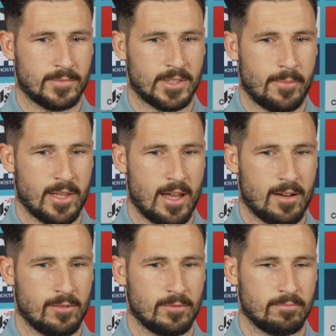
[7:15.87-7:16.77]
something
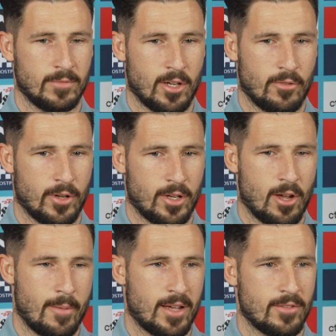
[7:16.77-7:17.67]
that, if we could
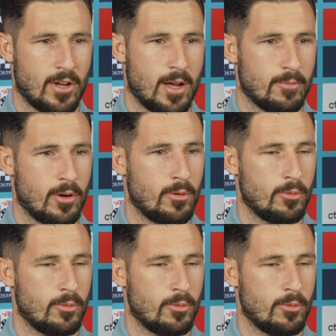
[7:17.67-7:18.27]
go back in time,